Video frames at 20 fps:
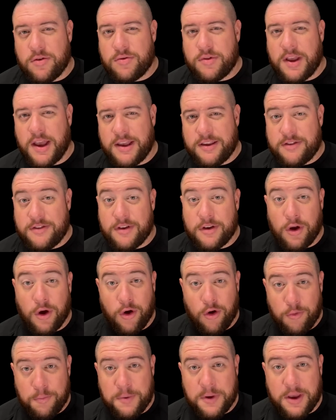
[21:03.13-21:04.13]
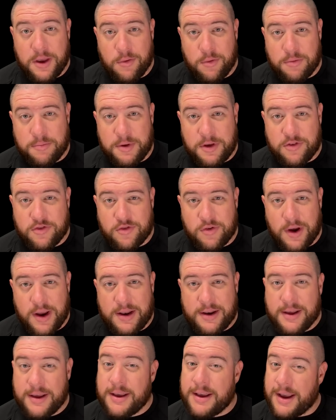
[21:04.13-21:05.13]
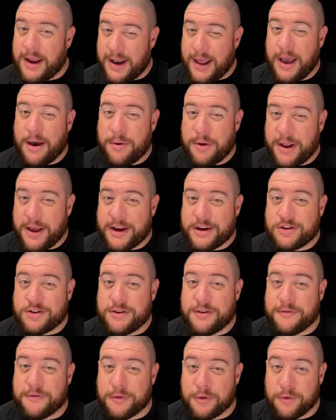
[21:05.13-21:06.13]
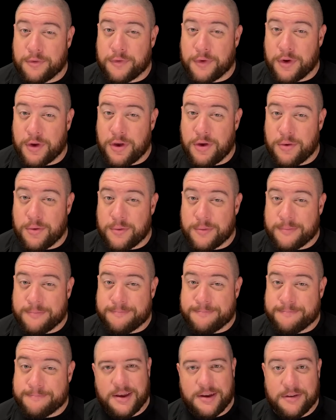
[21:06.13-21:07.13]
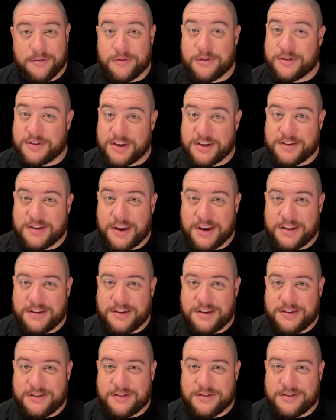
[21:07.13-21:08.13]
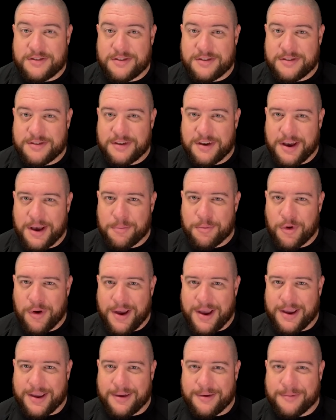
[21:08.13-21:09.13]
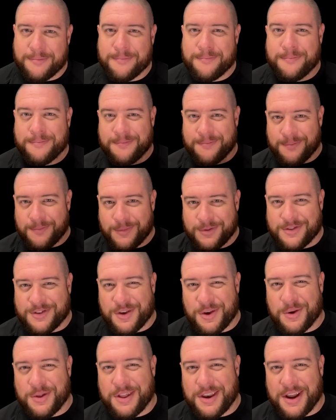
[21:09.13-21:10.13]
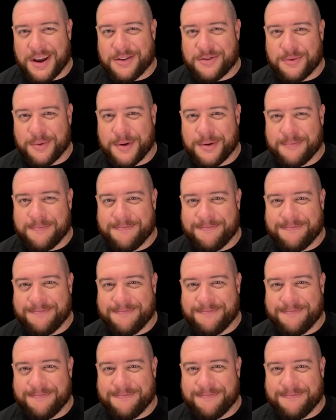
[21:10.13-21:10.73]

tested hoping it would be straight and how it actually flew for you. For Six-Sided Discs, I'm Greg. We'll see you in the next one.